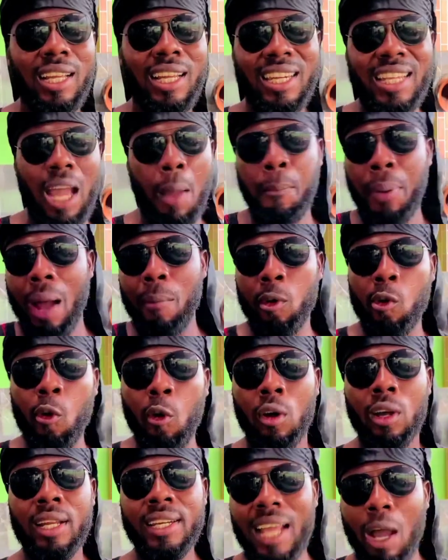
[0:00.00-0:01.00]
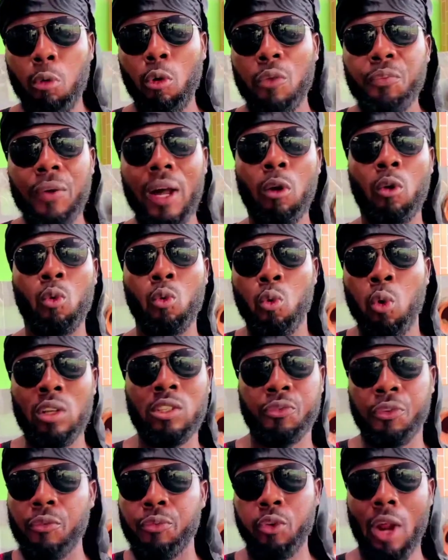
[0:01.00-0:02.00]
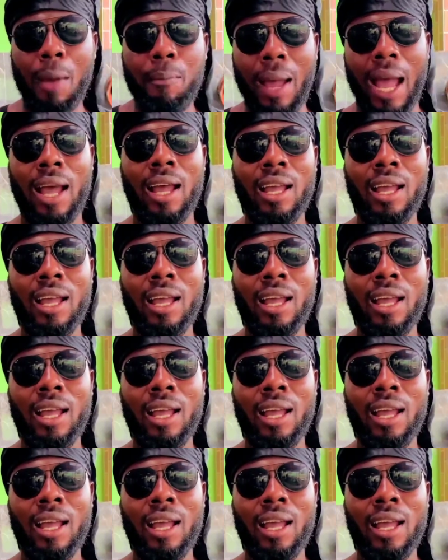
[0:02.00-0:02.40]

near Pamono, near Kofa, quote for Frama,